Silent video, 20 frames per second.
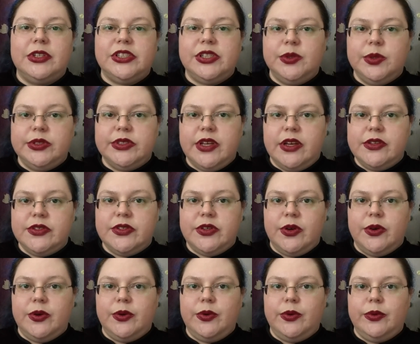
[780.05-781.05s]
but she was
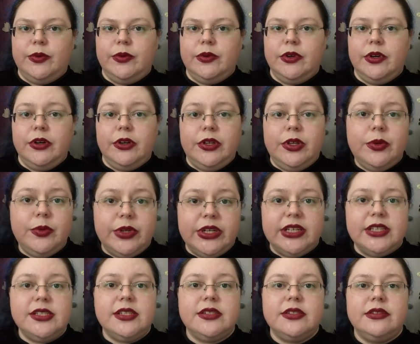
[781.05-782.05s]
also her
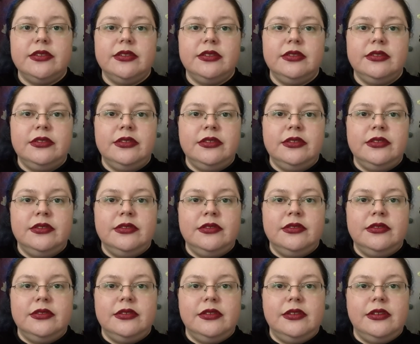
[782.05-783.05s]
unit,
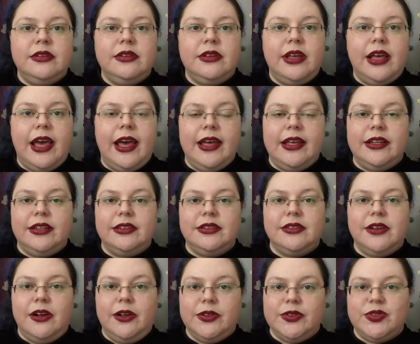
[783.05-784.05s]
and